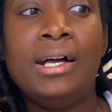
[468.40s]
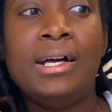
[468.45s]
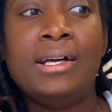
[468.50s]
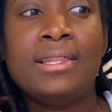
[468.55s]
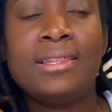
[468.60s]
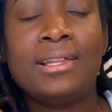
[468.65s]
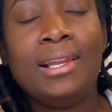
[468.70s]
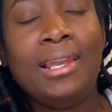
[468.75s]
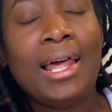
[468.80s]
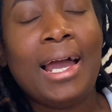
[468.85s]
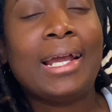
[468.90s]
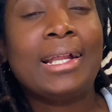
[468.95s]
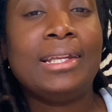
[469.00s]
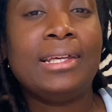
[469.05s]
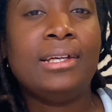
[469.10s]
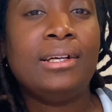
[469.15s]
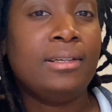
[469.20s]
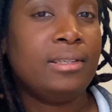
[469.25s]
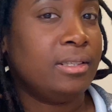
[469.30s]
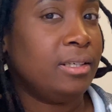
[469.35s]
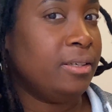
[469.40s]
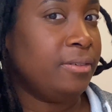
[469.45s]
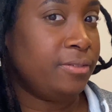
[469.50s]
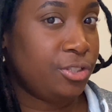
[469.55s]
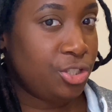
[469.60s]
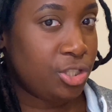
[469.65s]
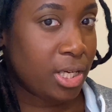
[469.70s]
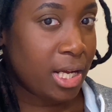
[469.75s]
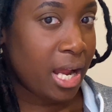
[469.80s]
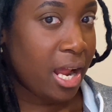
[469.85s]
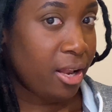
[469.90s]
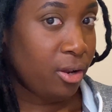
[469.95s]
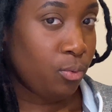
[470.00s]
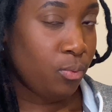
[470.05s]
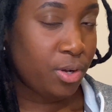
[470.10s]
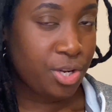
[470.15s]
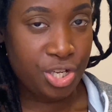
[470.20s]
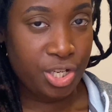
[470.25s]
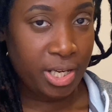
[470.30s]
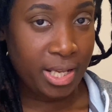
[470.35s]
the likelihood of a child
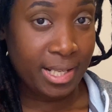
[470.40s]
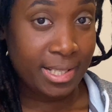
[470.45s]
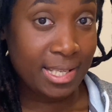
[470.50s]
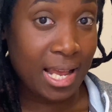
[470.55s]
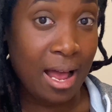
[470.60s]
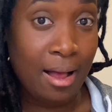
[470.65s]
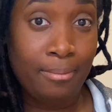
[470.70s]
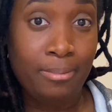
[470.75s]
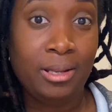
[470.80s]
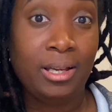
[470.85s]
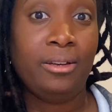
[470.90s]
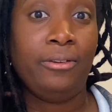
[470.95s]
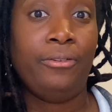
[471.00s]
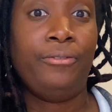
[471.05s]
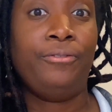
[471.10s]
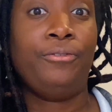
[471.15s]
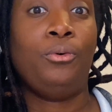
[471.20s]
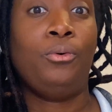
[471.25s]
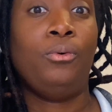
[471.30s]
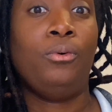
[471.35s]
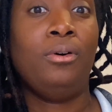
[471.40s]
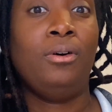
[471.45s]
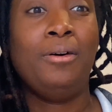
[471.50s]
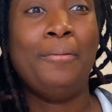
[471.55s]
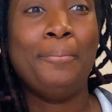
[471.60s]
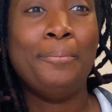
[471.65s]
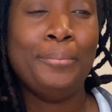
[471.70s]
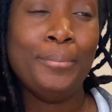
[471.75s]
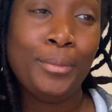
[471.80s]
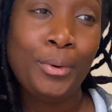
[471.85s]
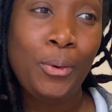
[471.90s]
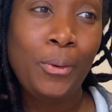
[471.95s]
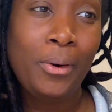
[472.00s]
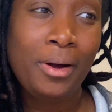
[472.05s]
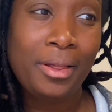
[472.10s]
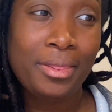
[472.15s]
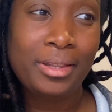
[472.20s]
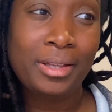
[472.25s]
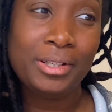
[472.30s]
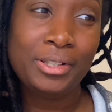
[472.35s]
watching their tablet for more
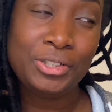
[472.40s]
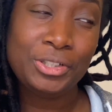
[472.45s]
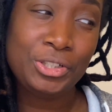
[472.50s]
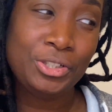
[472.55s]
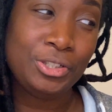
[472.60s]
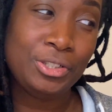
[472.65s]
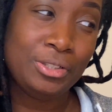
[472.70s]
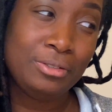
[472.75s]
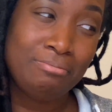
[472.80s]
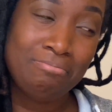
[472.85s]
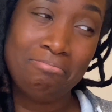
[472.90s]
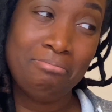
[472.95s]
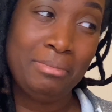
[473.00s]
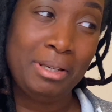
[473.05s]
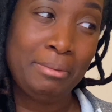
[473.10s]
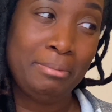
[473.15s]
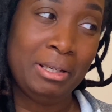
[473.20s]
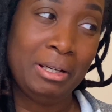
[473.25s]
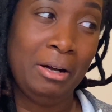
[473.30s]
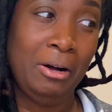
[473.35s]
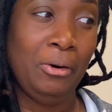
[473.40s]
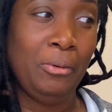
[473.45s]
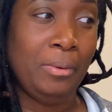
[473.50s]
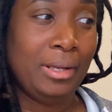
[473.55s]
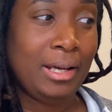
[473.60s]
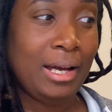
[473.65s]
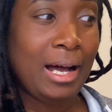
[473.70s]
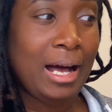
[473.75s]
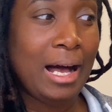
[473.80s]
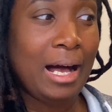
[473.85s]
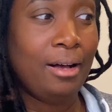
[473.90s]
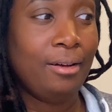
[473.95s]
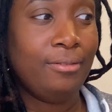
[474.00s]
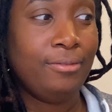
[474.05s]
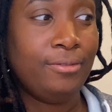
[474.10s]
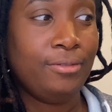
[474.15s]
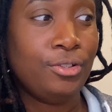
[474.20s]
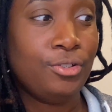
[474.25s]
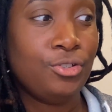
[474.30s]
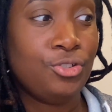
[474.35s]
than maybe an hour and a half
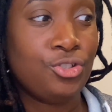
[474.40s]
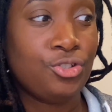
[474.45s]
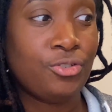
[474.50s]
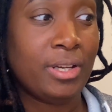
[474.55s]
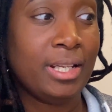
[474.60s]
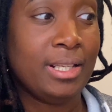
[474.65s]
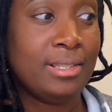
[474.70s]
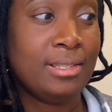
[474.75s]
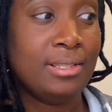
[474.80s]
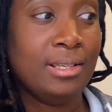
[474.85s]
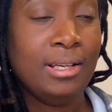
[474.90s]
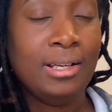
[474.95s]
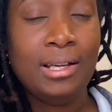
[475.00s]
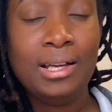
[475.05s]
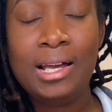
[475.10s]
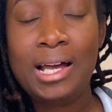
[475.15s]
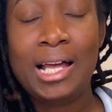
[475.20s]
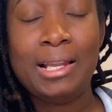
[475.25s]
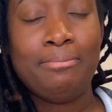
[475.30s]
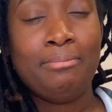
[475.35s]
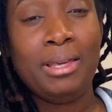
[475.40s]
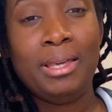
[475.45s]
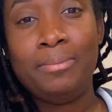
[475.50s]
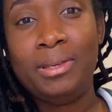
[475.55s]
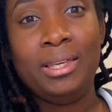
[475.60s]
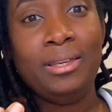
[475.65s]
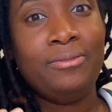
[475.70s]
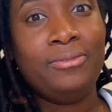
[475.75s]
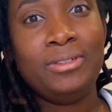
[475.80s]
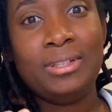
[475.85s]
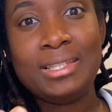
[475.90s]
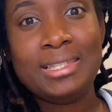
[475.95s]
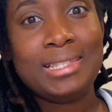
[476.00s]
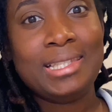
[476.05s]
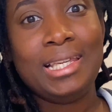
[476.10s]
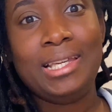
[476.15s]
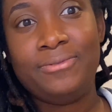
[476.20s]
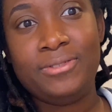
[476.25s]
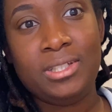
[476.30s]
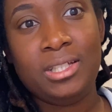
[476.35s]
straight, and maybe even the
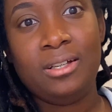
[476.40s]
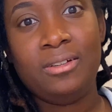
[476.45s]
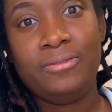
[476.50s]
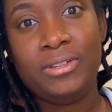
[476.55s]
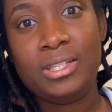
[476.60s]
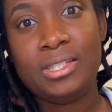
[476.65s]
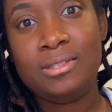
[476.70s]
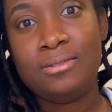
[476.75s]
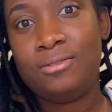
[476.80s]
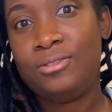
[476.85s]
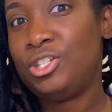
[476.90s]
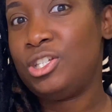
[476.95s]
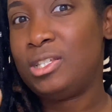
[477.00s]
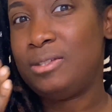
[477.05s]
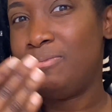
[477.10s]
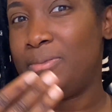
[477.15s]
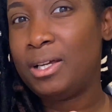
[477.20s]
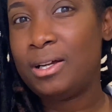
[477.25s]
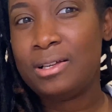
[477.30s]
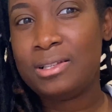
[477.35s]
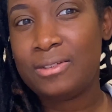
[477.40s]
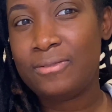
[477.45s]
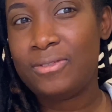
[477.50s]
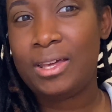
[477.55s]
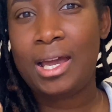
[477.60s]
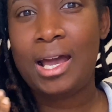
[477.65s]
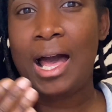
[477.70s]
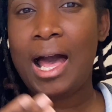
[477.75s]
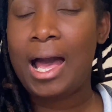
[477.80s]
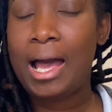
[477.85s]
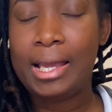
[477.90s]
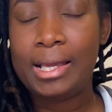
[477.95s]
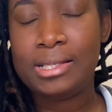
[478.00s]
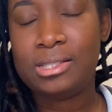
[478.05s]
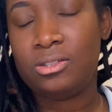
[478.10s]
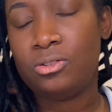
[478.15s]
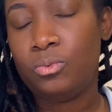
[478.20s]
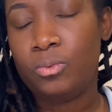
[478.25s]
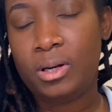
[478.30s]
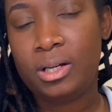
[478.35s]
safety of it just because of their eyes
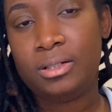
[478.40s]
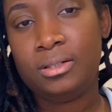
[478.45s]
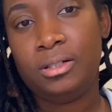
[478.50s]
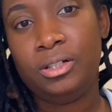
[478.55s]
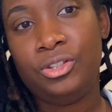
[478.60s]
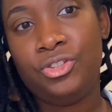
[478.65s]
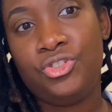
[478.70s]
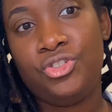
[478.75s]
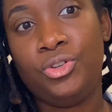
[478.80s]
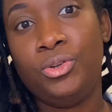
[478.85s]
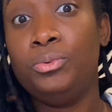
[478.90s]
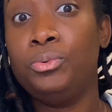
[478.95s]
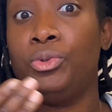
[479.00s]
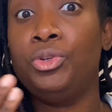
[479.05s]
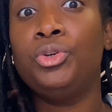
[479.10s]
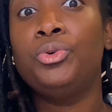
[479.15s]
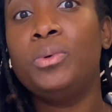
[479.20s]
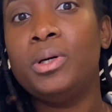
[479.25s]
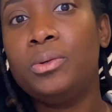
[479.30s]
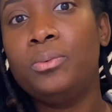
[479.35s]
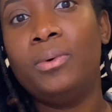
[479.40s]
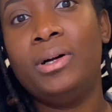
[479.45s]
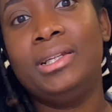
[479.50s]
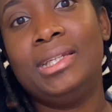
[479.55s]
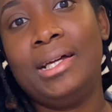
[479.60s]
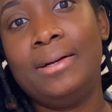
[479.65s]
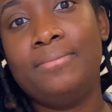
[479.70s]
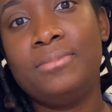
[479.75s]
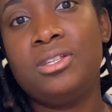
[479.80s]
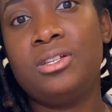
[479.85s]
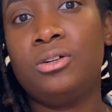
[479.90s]
and whatnot. So you would want them to